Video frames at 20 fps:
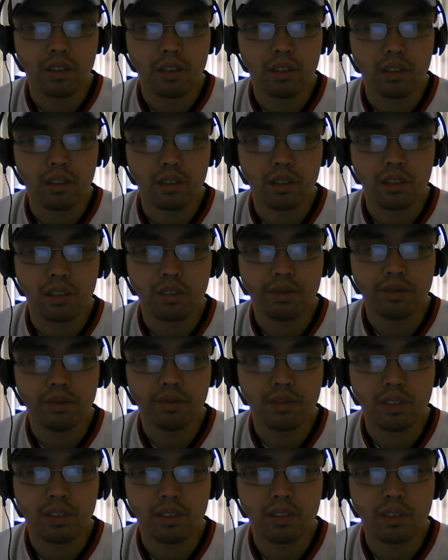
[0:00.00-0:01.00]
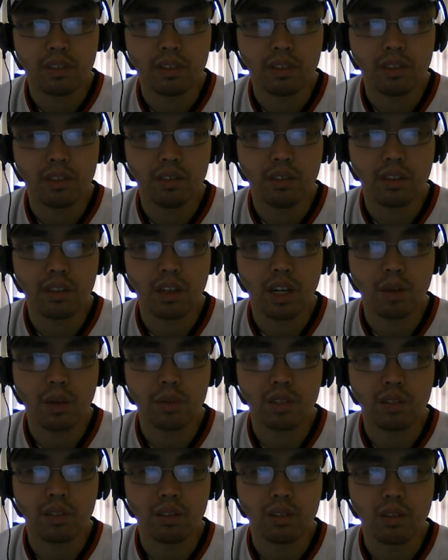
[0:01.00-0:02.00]
Uh,
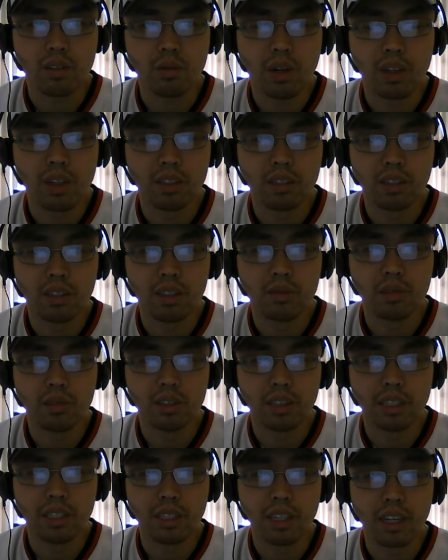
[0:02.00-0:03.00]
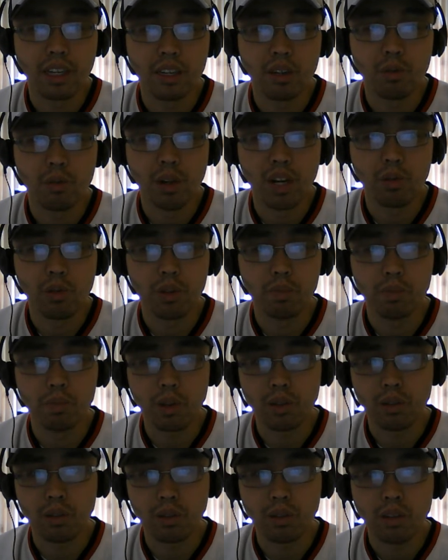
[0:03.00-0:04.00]
Cops are quite literally getting away with
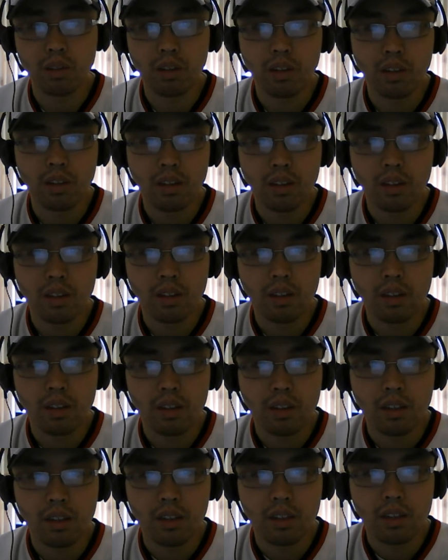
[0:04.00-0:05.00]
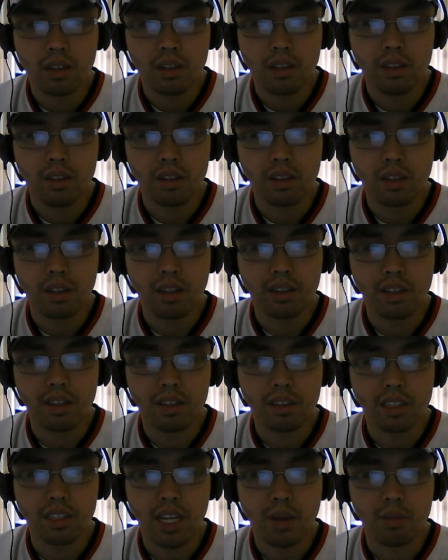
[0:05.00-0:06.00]
murder, and the
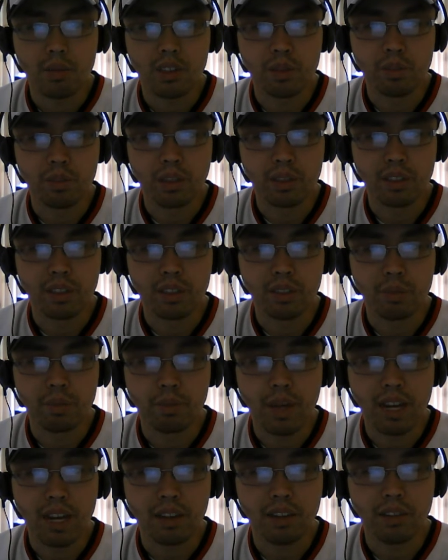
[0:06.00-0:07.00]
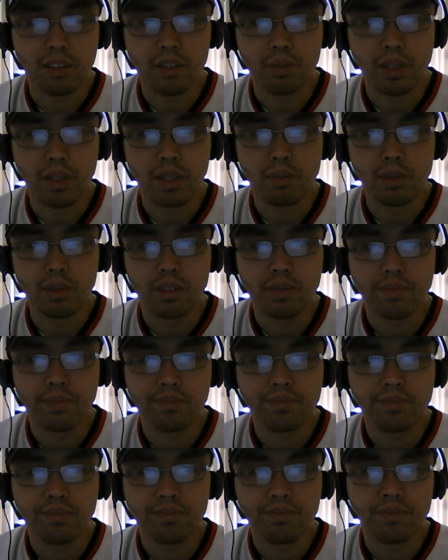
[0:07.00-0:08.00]
establishment is backing them up.
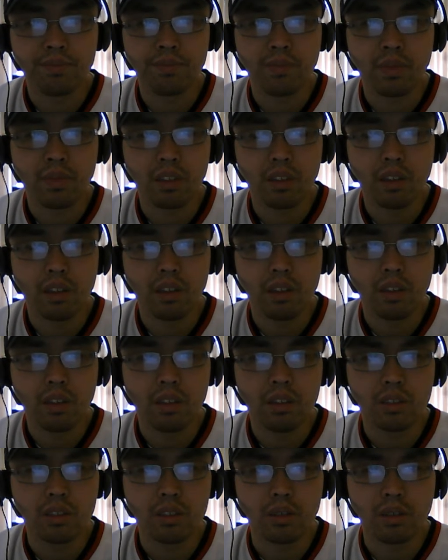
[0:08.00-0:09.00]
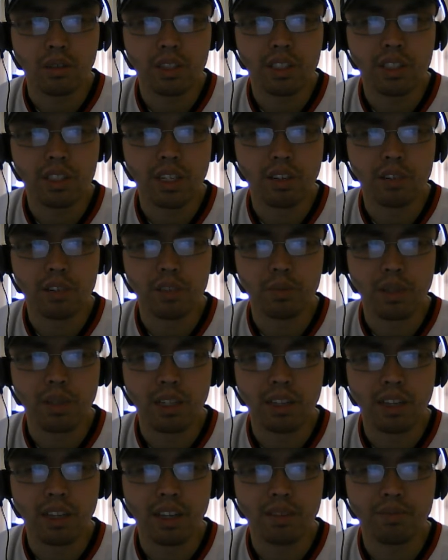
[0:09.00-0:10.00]
So this tells
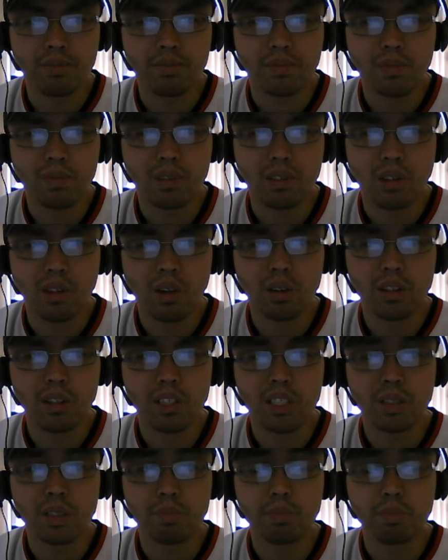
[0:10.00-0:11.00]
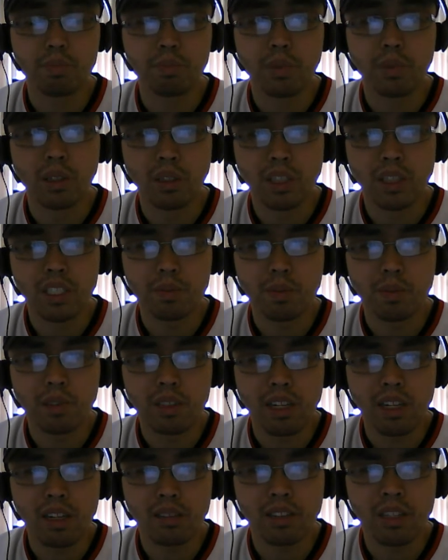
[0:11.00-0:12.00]
me that all this police
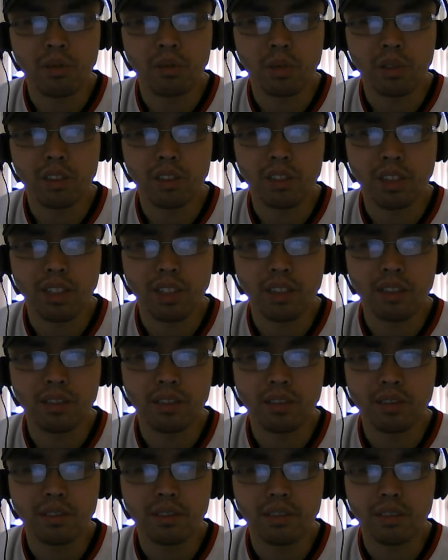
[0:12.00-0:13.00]
brutality that we're seeing